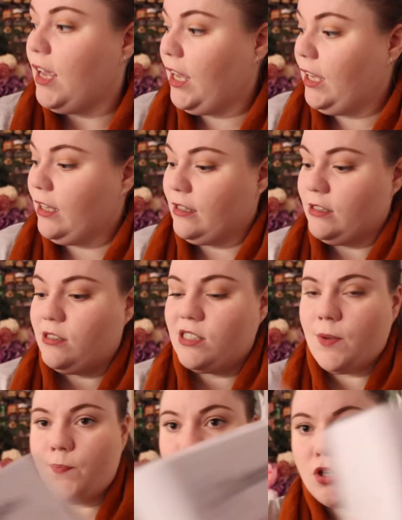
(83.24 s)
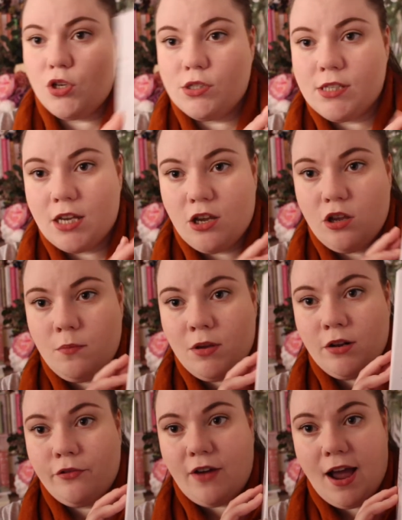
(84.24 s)
is using a
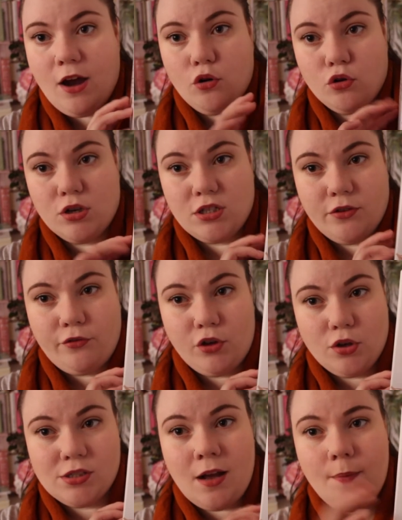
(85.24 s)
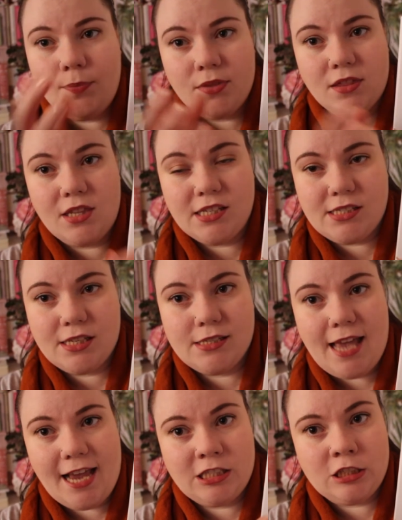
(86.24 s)
humidifier or a diffuser. This is
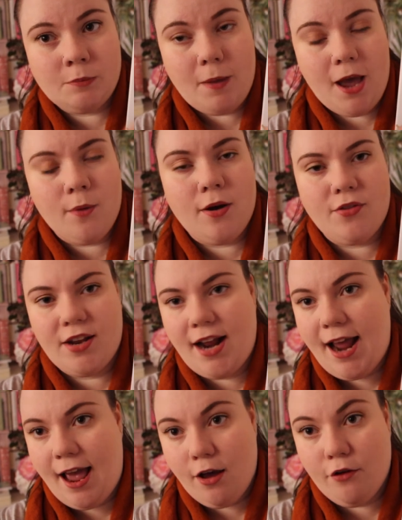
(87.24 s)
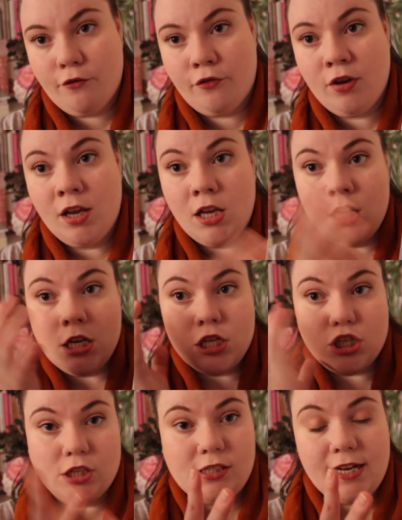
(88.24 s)
a spare one that I have
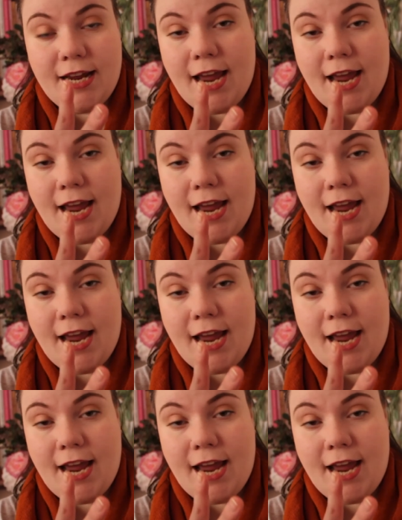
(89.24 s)
just in